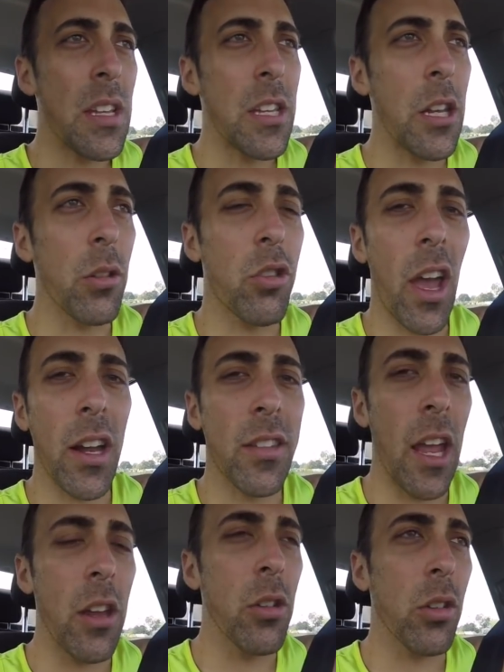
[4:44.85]
You know, Jack
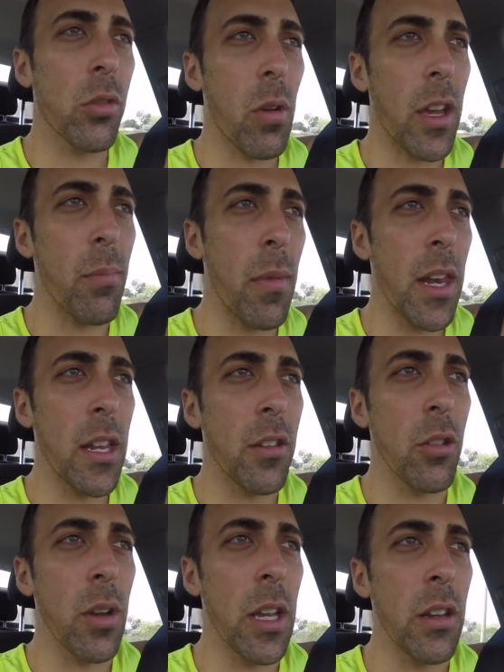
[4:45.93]
Daniels recommended
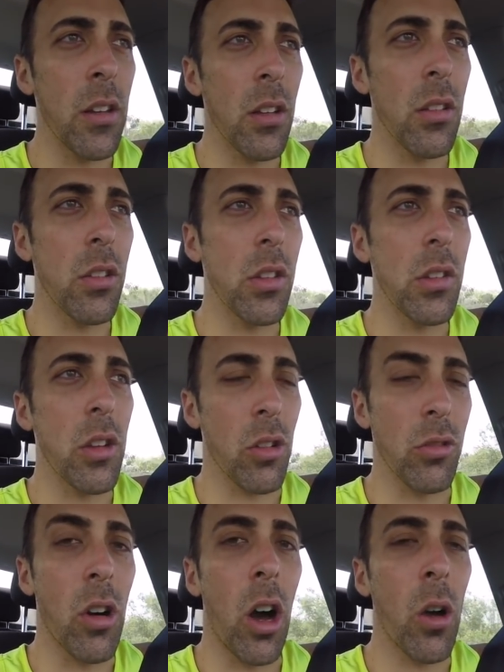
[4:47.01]
doing your
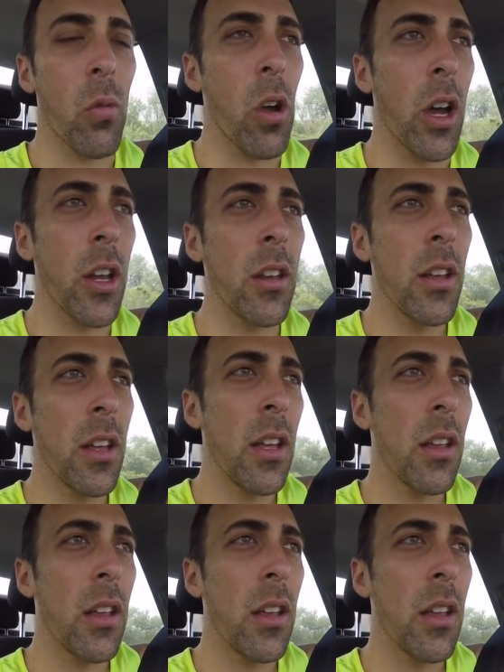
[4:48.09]
long run